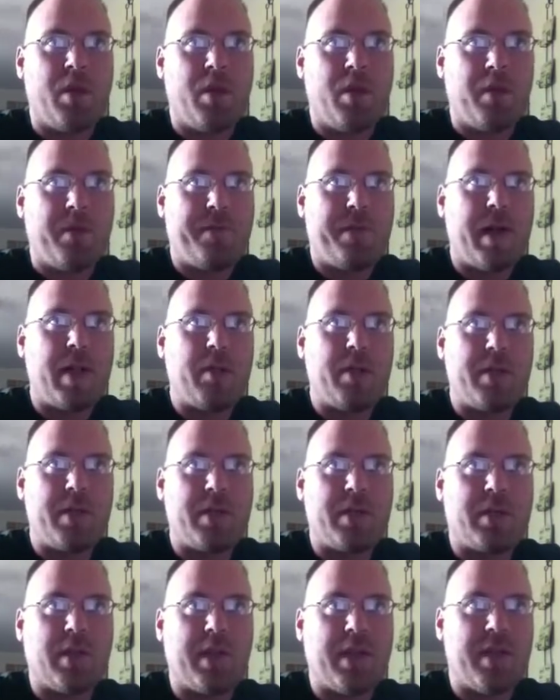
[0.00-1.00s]
Following a
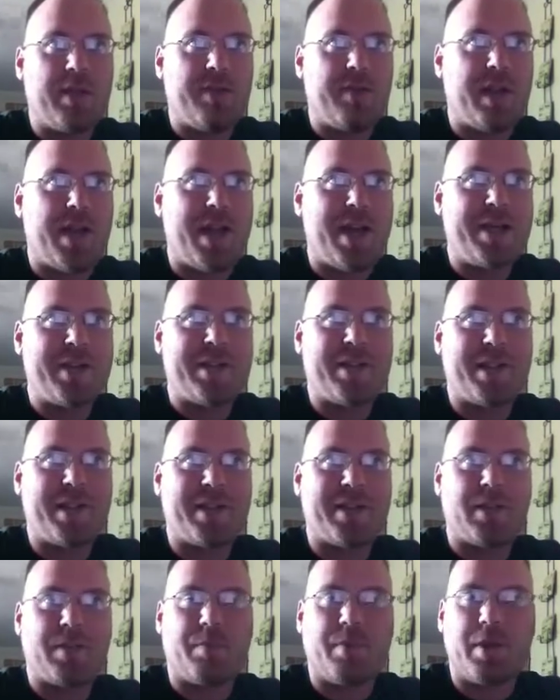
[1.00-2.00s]
delay of 9
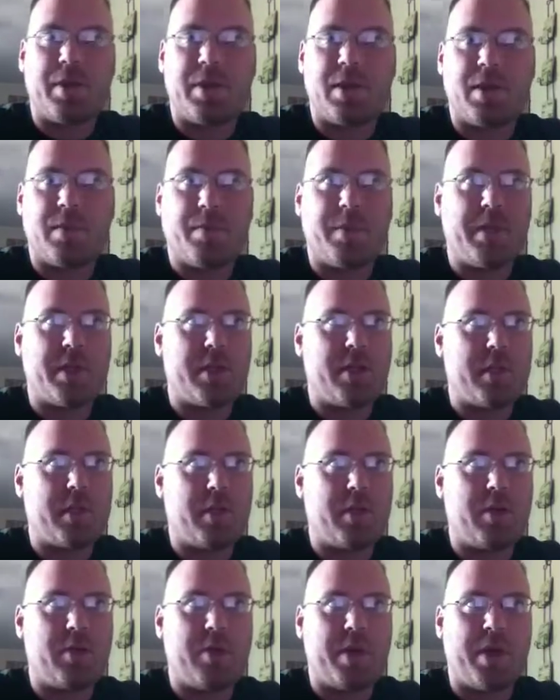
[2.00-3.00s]
seconds, the participants
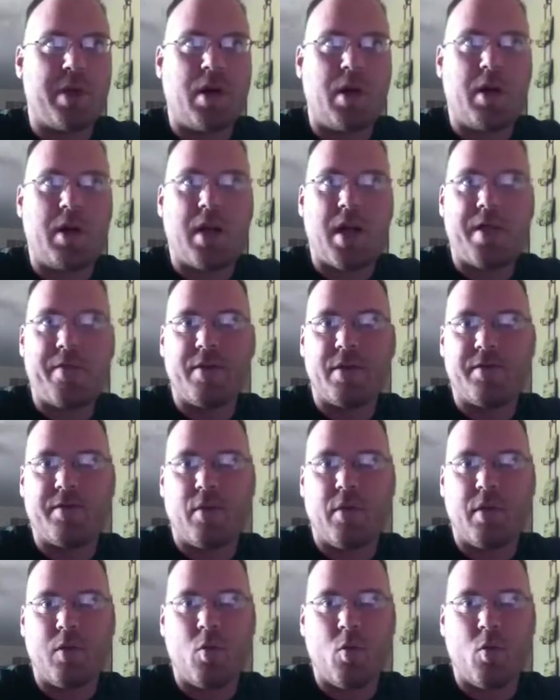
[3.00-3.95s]
could recall an average of only